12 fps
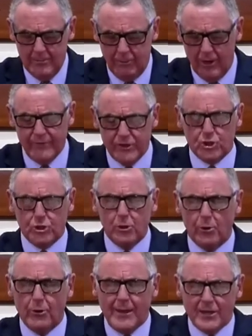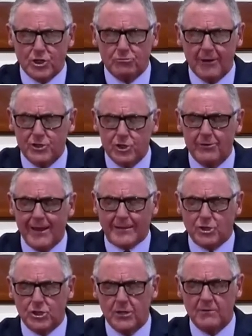but of his glorious
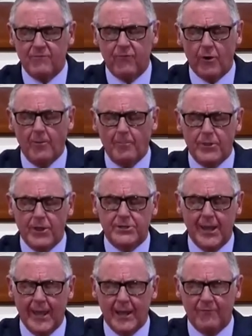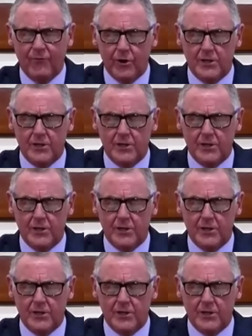resurrection from the dead. For